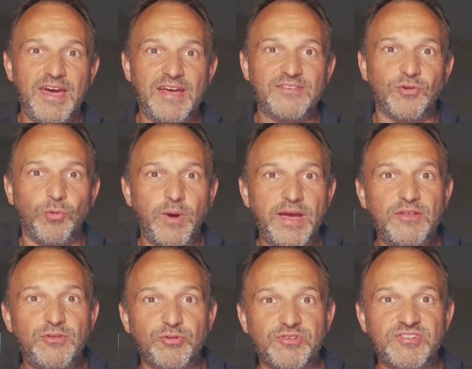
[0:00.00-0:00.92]
as a
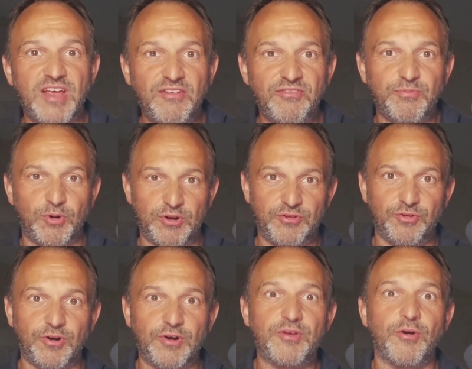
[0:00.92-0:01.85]
way to
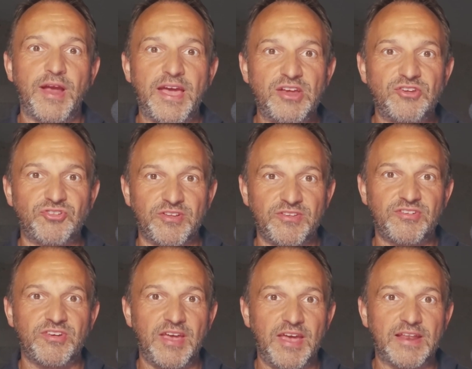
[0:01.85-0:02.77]
self-monitor your
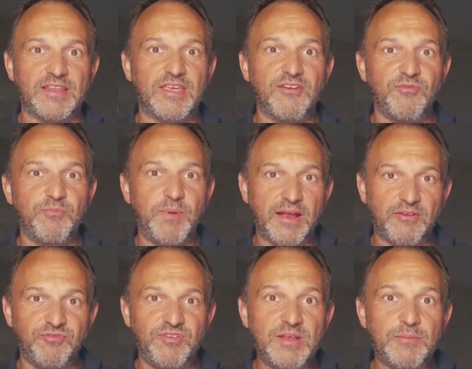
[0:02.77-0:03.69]
agents and give
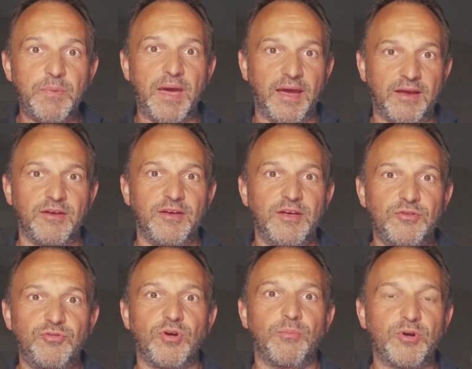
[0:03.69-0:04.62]
bad feedback
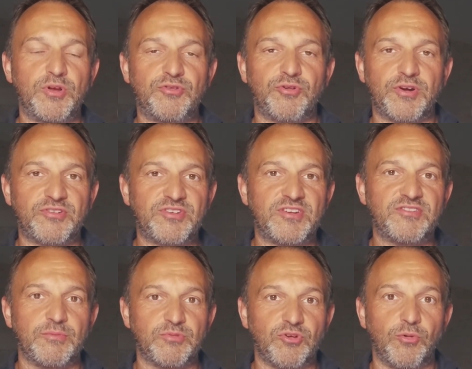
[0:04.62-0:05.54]
to your monitoring
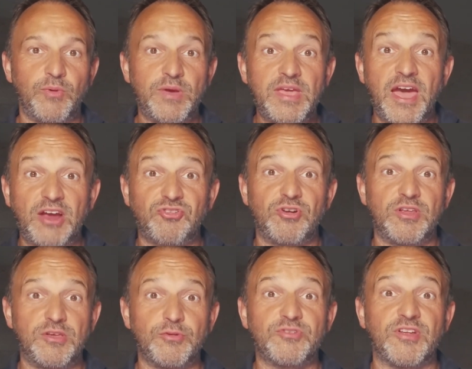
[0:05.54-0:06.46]
system. So we
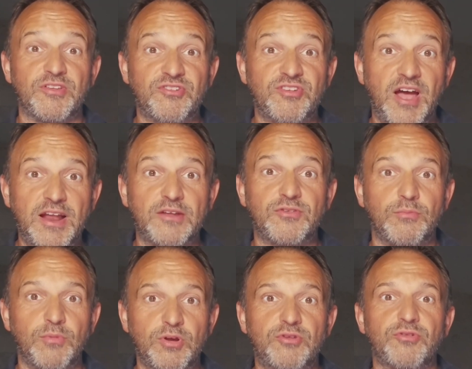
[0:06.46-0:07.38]
actually used Instana
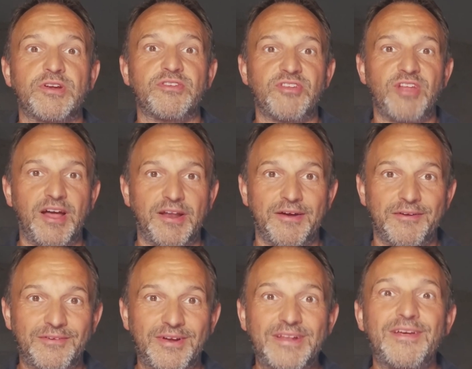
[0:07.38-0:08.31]
to monitor Instana,
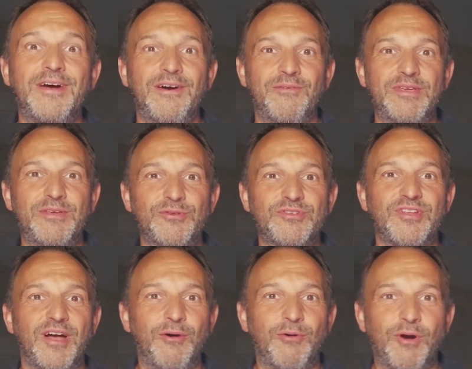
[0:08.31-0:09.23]
right? We
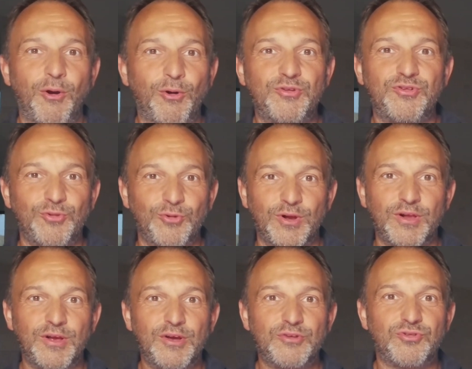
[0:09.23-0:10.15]
used our own
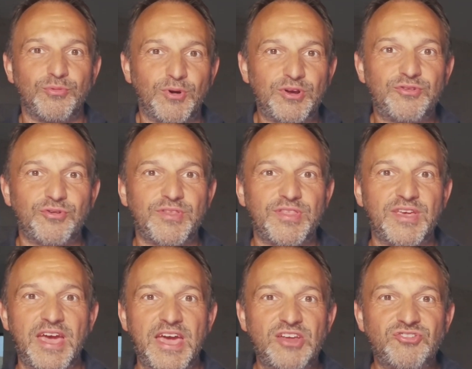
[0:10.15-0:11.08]
tool to monitor
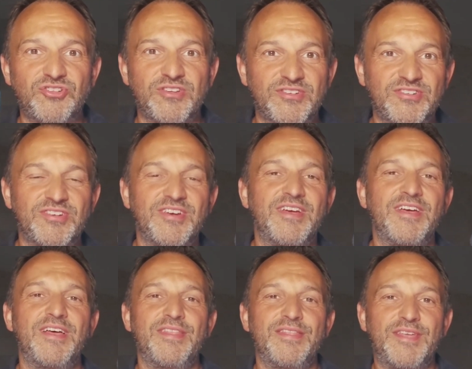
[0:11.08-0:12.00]
the agents
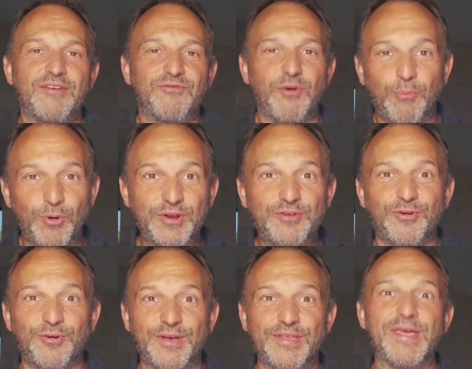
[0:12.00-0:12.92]
that were
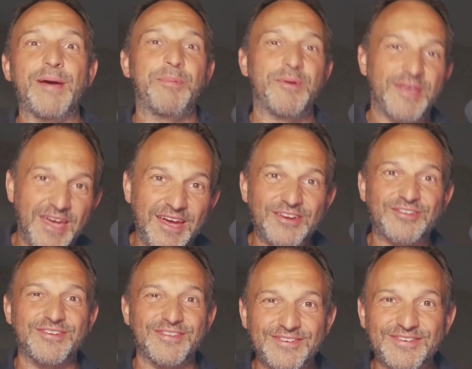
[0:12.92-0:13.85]
monitoring the
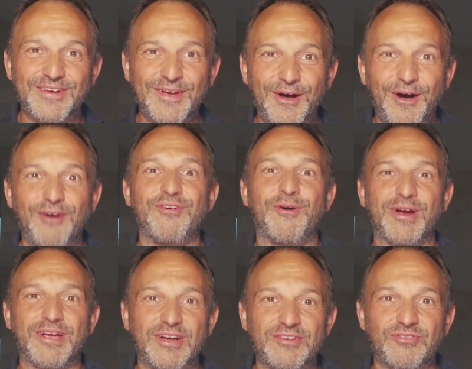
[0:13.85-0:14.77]
applications of
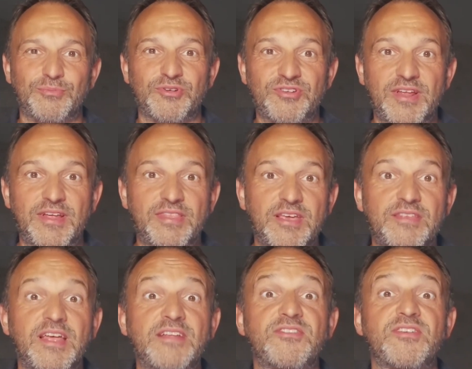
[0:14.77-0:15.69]
our customers. And I
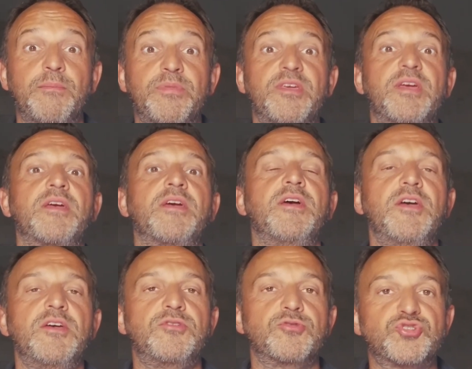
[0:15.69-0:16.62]
think that's something
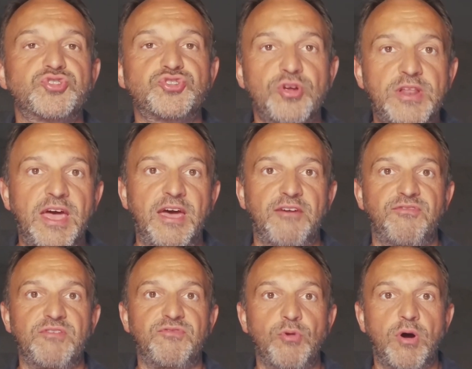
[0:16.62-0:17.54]
you should
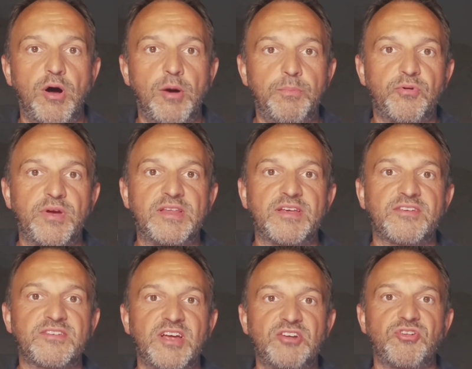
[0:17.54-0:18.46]
have if you are
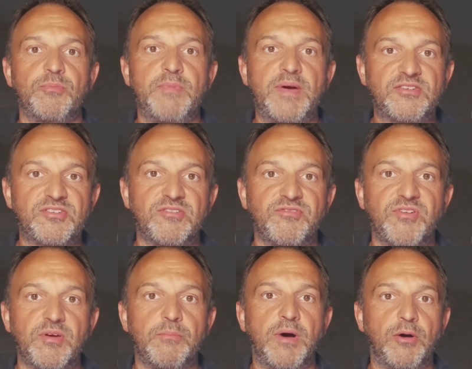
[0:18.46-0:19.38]
operating such a
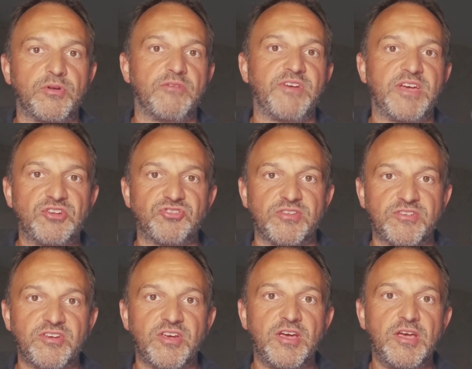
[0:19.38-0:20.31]
massive amount of
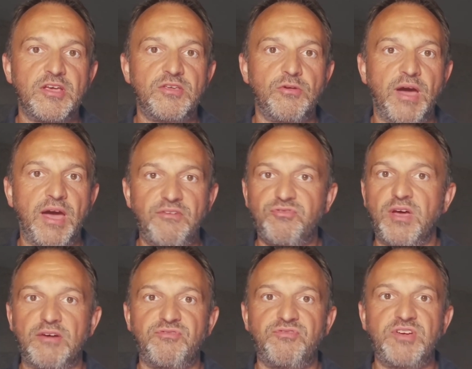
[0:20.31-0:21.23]
agents. You have
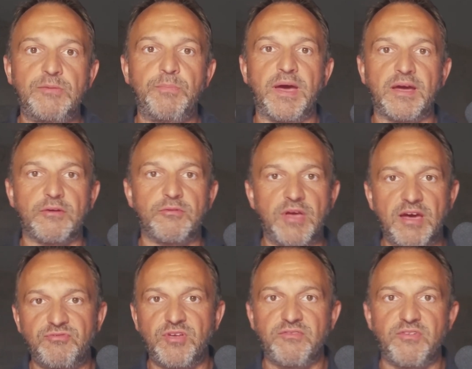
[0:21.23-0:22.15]
to have feedback and you
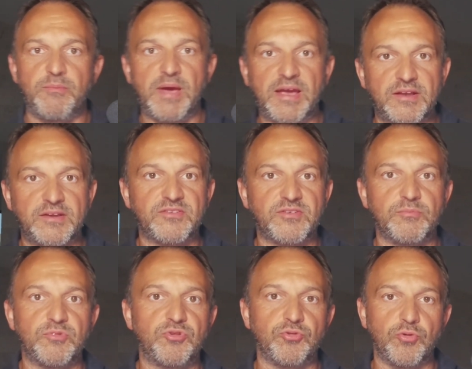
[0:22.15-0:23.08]
have to have a
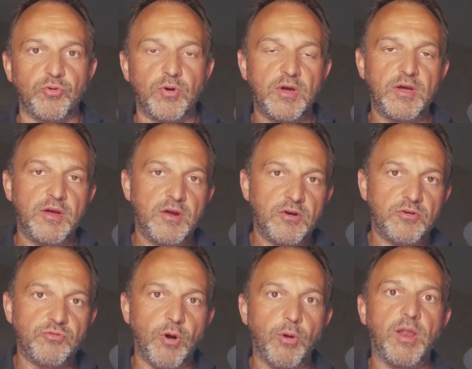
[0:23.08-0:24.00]
mechanism to
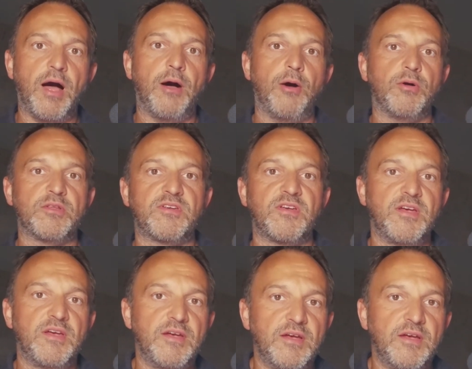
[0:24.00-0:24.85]
roll out